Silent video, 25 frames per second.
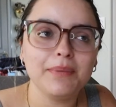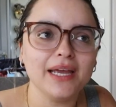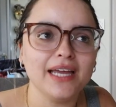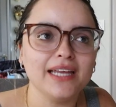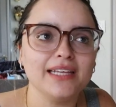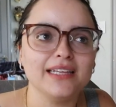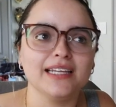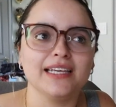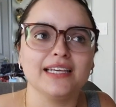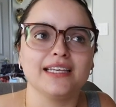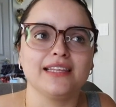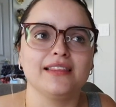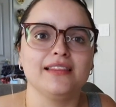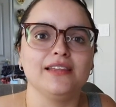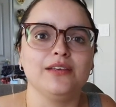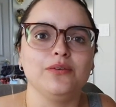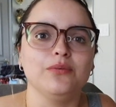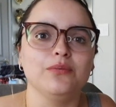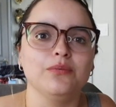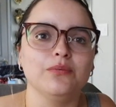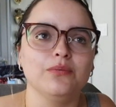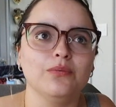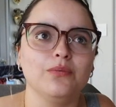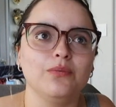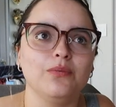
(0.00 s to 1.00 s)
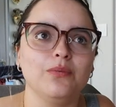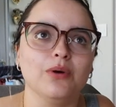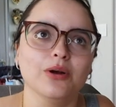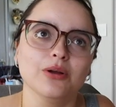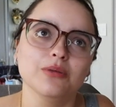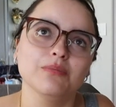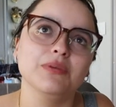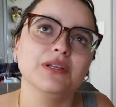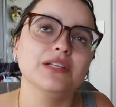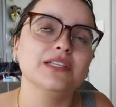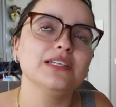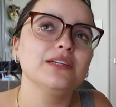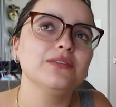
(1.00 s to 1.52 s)
and like the world
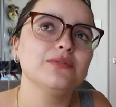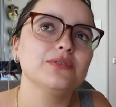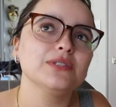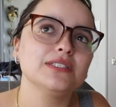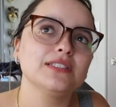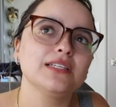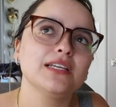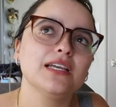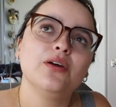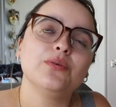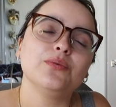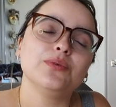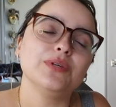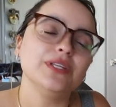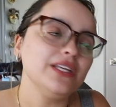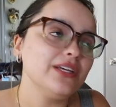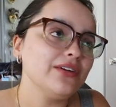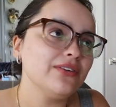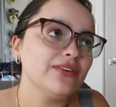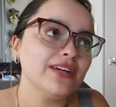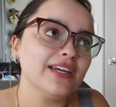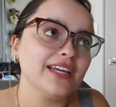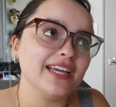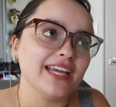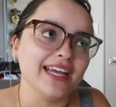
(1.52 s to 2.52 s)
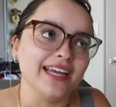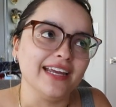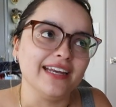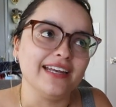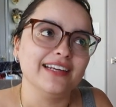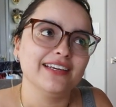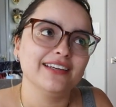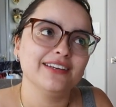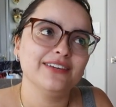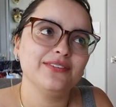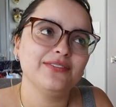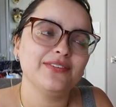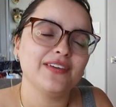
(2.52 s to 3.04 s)
building was really
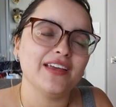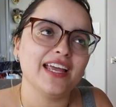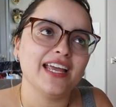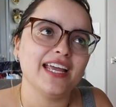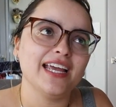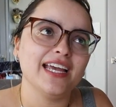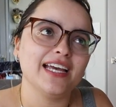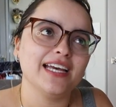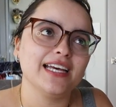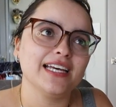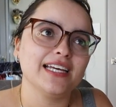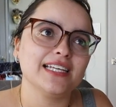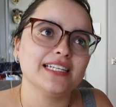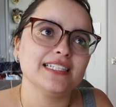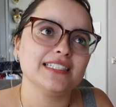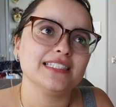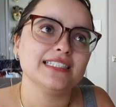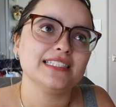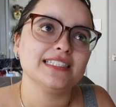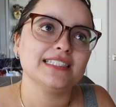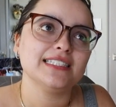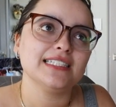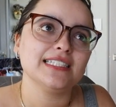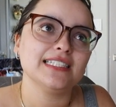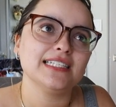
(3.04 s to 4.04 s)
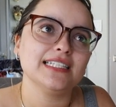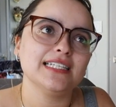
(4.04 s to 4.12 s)
creative and